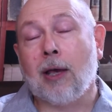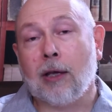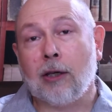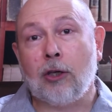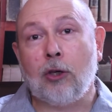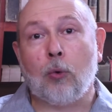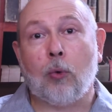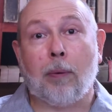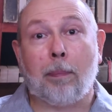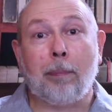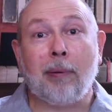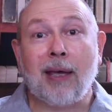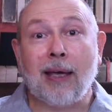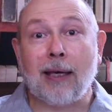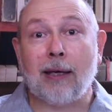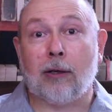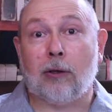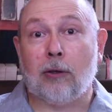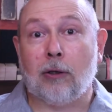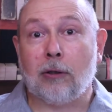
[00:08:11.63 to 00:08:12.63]
You
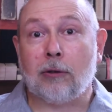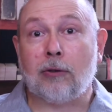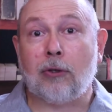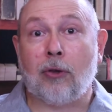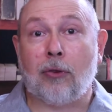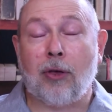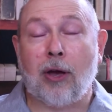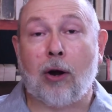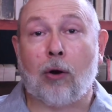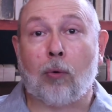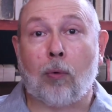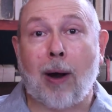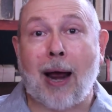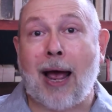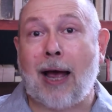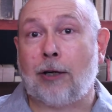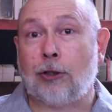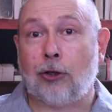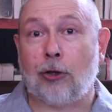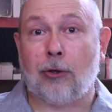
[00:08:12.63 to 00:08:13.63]
appeal to their
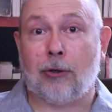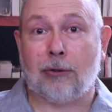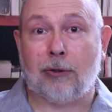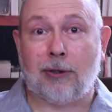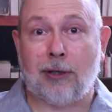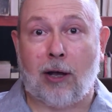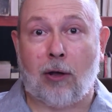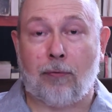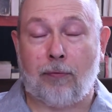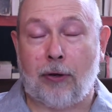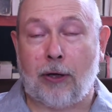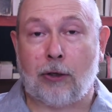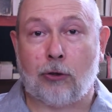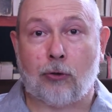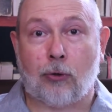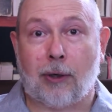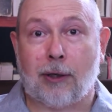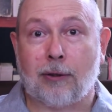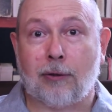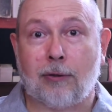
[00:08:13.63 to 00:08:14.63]
rational
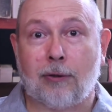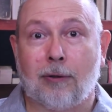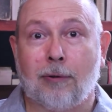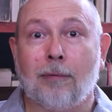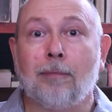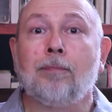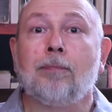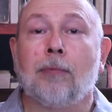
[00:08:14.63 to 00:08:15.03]
self-interest.